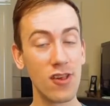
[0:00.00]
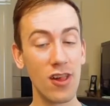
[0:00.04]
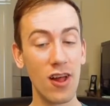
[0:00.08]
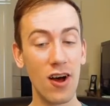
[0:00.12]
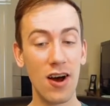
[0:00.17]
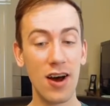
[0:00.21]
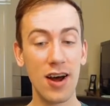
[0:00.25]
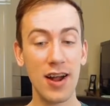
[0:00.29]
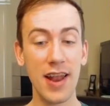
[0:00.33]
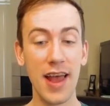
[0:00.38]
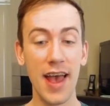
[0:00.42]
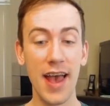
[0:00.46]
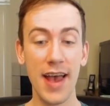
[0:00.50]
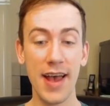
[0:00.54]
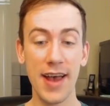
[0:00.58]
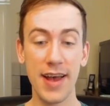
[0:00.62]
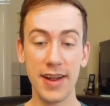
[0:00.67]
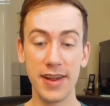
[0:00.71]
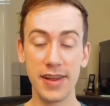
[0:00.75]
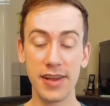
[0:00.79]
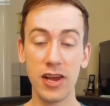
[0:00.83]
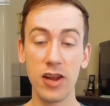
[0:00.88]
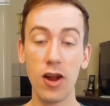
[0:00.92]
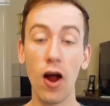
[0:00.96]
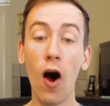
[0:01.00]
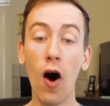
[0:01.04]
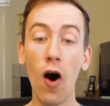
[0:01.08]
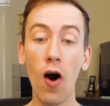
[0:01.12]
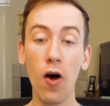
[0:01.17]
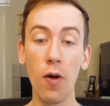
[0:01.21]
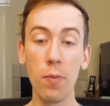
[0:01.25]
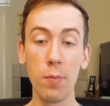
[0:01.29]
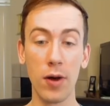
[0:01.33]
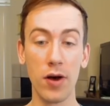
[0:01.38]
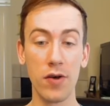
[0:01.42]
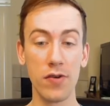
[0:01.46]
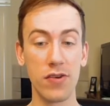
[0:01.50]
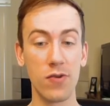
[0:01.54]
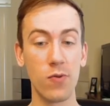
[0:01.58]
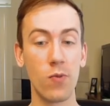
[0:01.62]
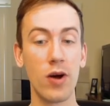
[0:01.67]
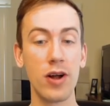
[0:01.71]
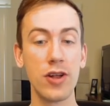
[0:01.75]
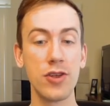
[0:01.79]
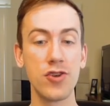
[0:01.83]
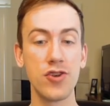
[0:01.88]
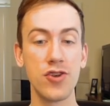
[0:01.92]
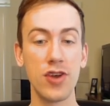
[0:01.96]
on, and can almost
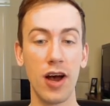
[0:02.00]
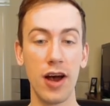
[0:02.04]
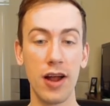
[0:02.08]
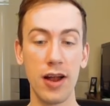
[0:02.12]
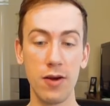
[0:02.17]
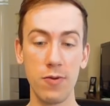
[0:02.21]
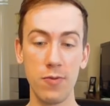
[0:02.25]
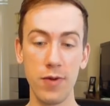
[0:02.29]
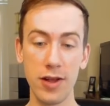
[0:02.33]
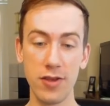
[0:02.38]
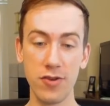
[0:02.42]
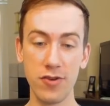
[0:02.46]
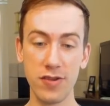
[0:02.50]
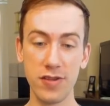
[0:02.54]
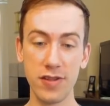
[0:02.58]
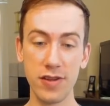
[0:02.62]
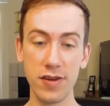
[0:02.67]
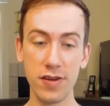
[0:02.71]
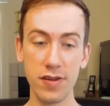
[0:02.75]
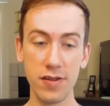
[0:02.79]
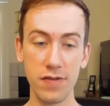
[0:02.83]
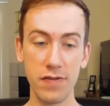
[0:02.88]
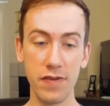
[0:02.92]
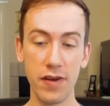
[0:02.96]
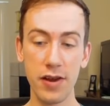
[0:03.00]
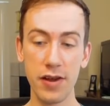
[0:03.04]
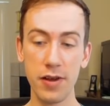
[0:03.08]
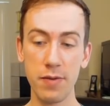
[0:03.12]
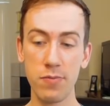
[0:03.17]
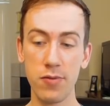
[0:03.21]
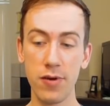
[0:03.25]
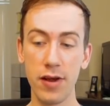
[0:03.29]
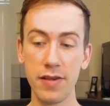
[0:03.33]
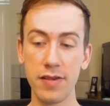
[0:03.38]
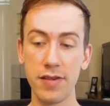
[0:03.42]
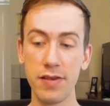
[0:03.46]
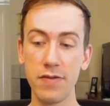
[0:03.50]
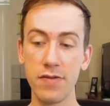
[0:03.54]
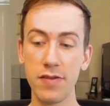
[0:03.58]
one-shot a Registeel. It's very impressive.